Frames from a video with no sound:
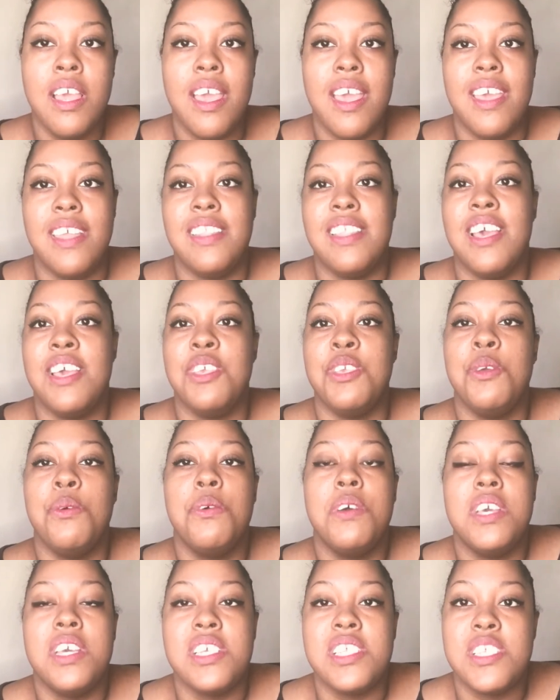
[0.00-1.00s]
And that you will
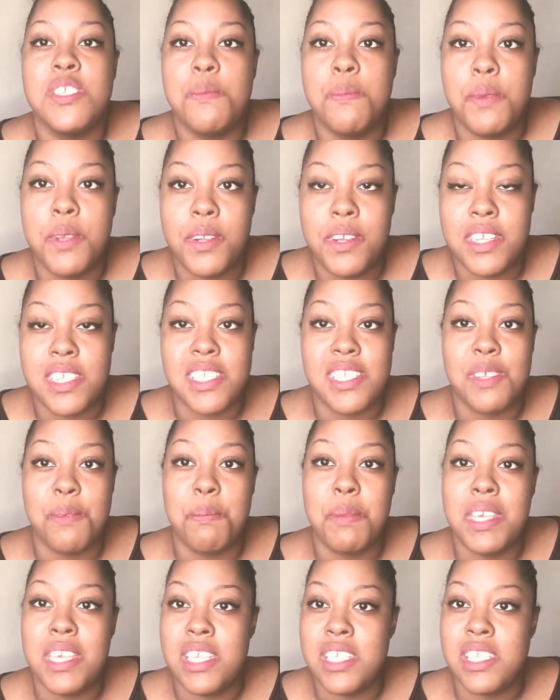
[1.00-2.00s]
experience the
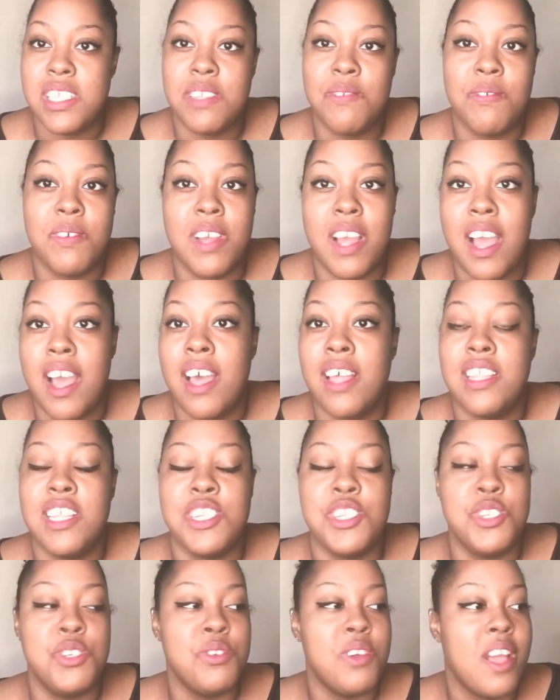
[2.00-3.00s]
peace of God
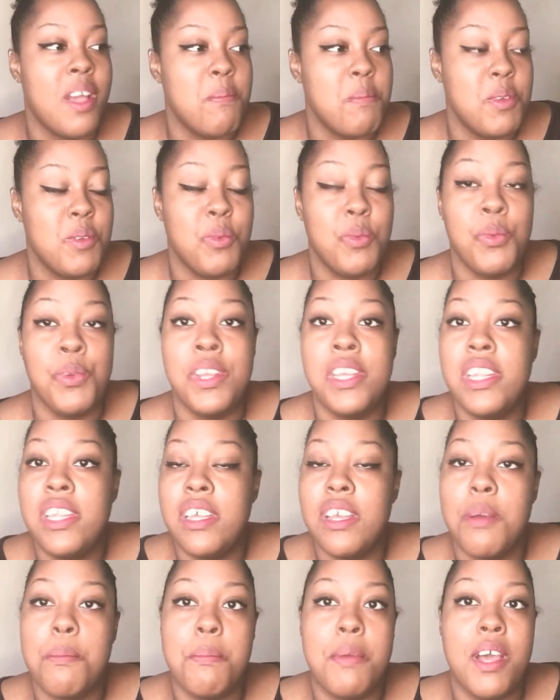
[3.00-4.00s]
that you have been
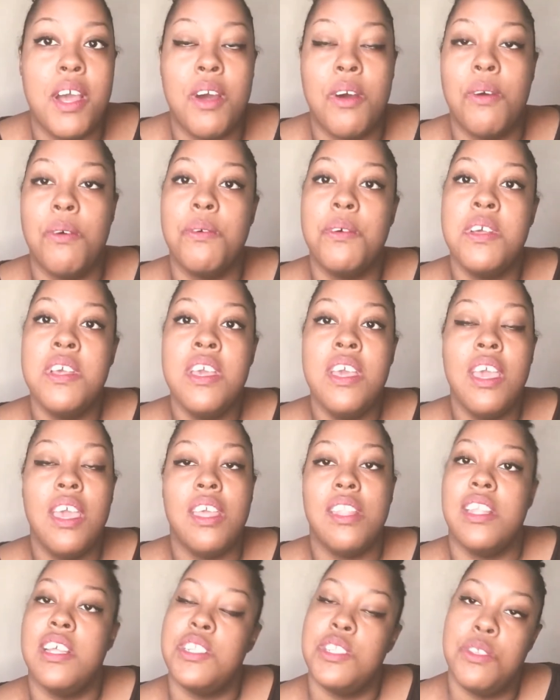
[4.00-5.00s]
reading about
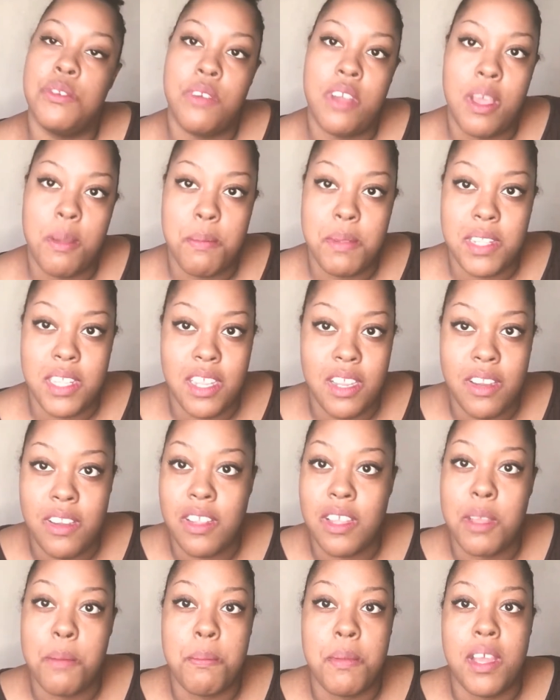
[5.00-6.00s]
and that you have been
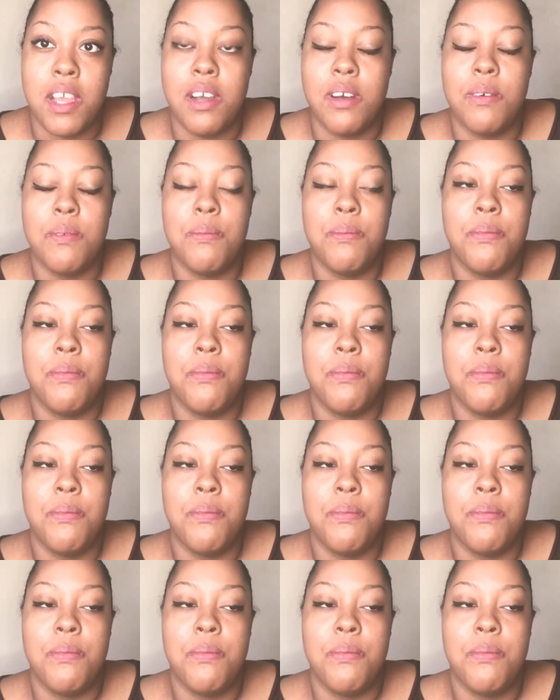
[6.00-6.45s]
hearing about.